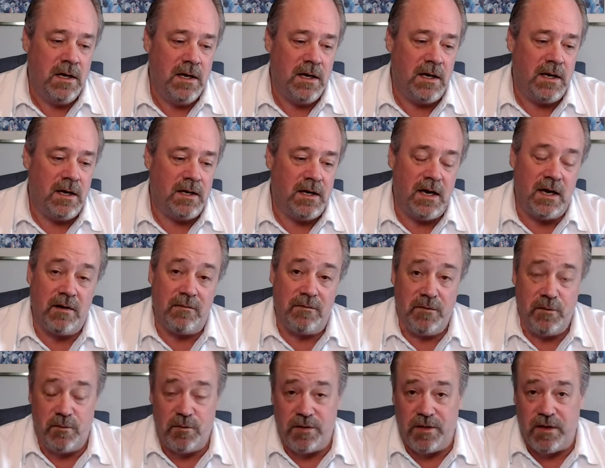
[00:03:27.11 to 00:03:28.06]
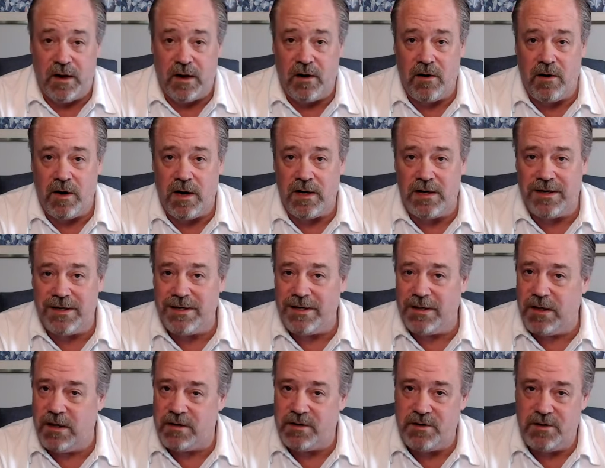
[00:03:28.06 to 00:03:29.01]
Uh, again, if you were there and I didn't
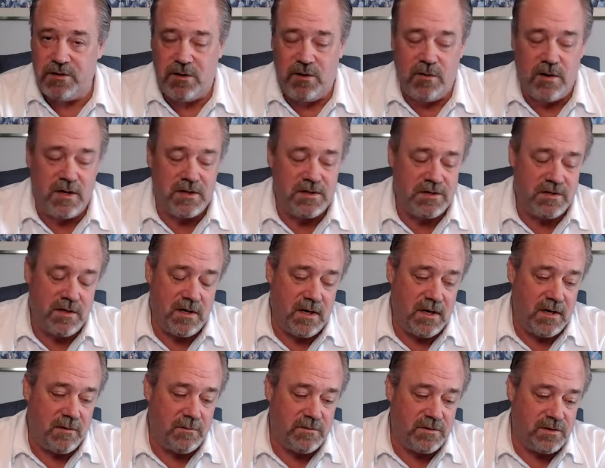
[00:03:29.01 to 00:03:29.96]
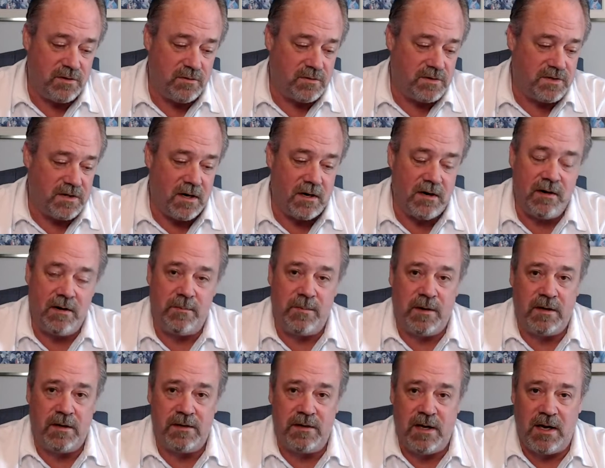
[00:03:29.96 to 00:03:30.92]
get to your question, I am so sorry
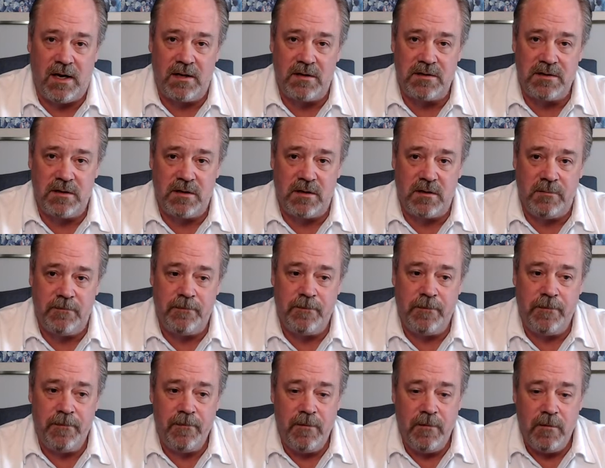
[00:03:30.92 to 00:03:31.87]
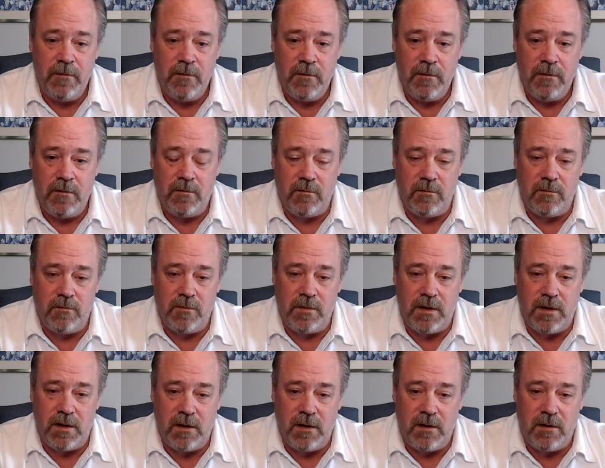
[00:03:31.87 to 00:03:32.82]
about that. Um, you know,
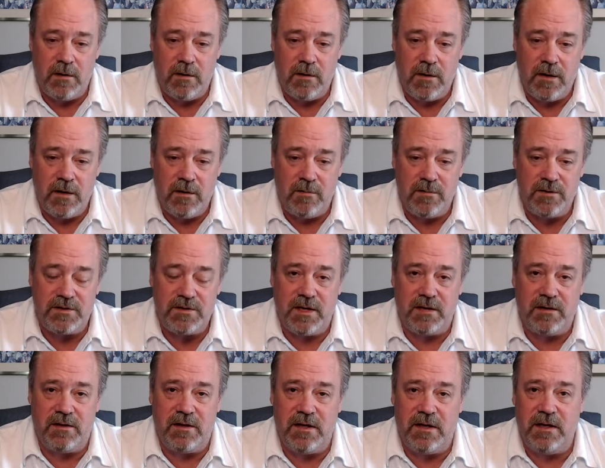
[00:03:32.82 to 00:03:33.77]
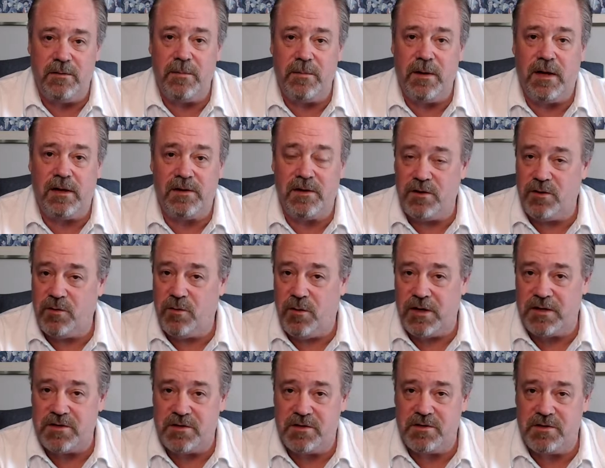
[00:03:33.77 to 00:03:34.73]
we uh, I always take the emailed in
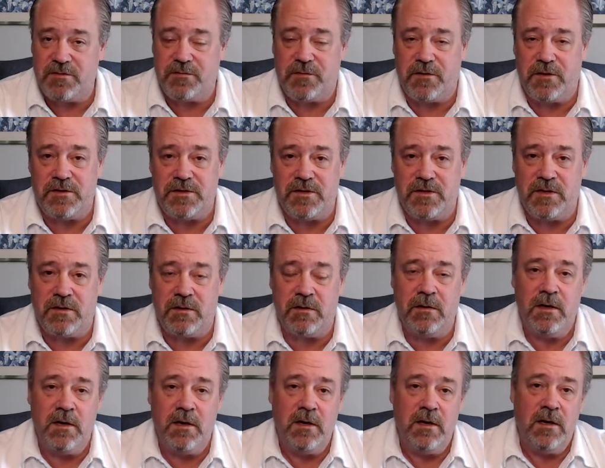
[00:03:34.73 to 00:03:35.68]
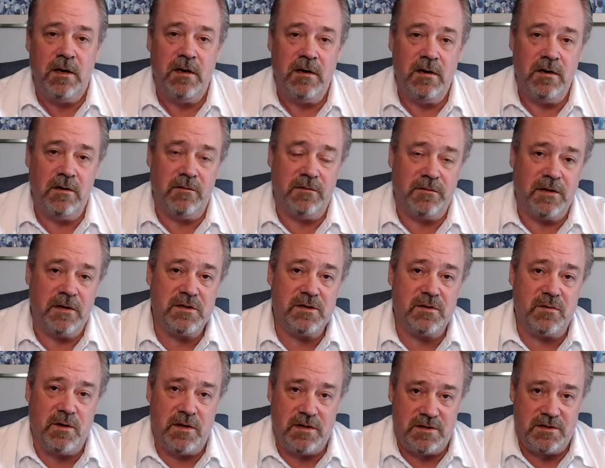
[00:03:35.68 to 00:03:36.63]
questions first, and you know, Fred's
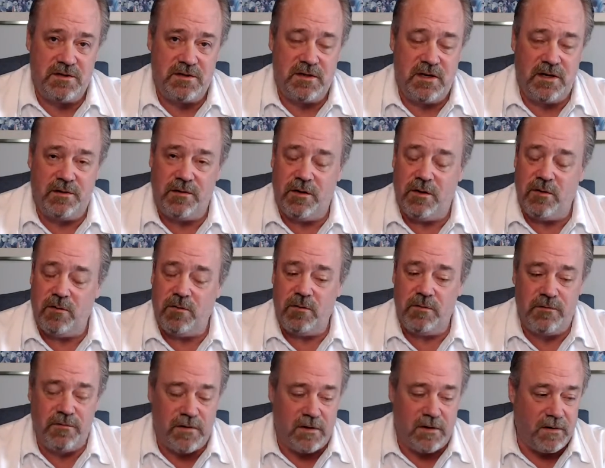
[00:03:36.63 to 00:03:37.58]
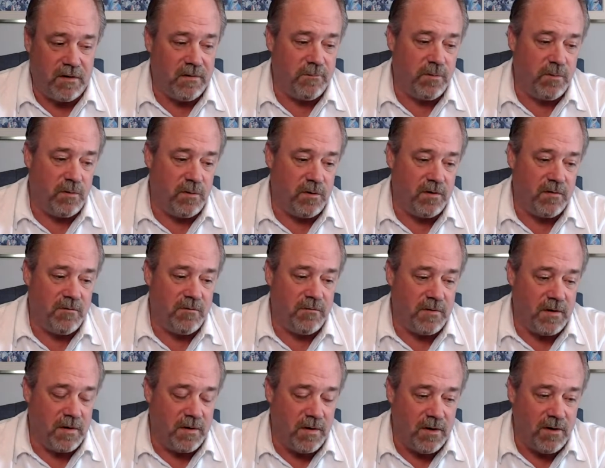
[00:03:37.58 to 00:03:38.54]
questions I thought were very important,
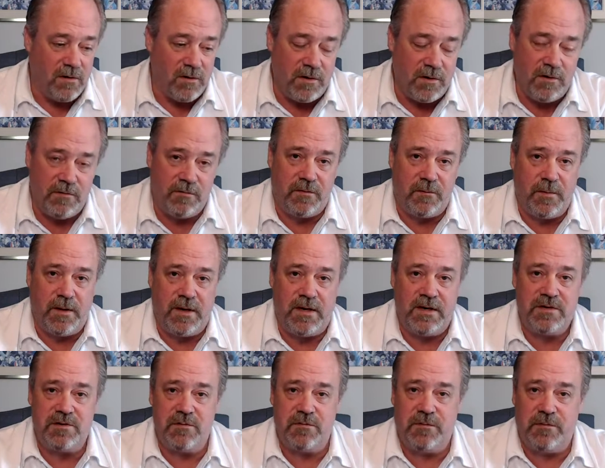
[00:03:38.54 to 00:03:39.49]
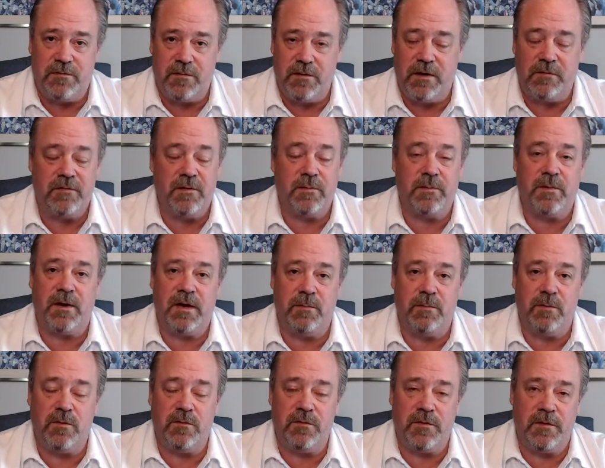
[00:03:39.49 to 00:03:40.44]
very good information for everybody
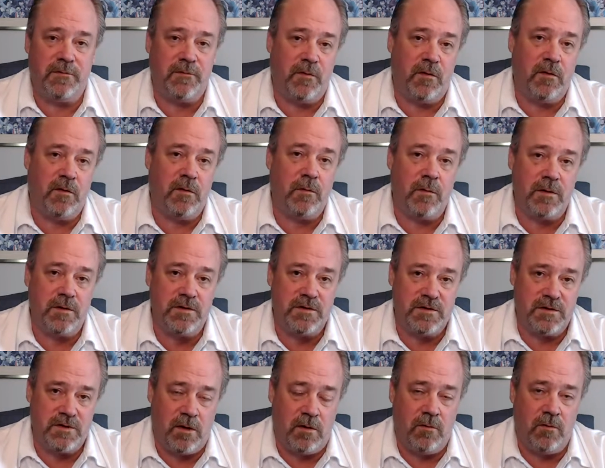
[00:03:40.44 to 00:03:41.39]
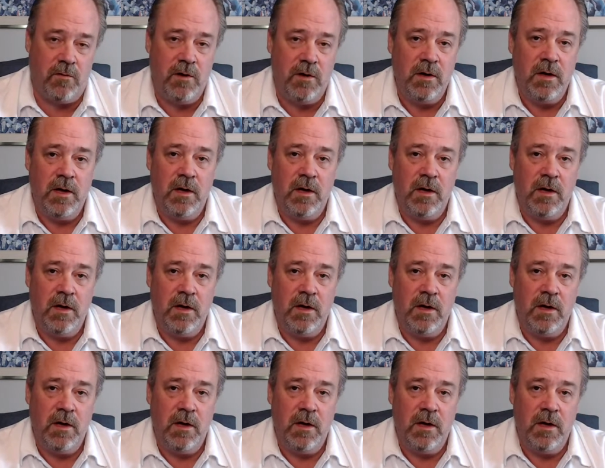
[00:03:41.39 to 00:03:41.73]
moving forward. So.